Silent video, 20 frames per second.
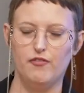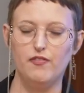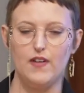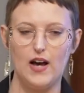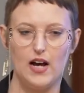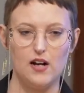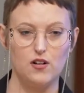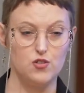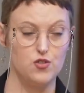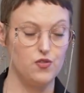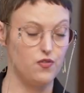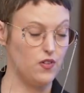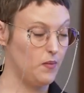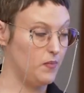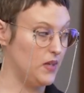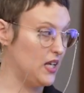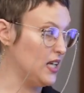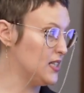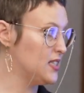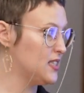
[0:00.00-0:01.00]
of found
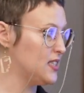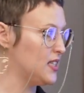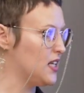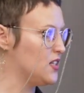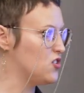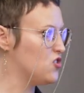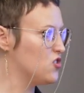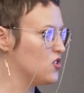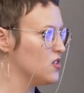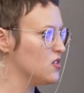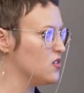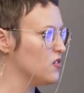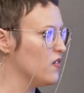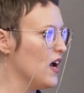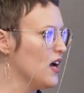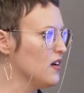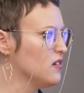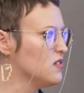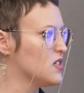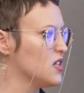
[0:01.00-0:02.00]
from this is just
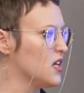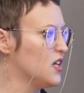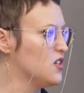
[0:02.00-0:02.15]
around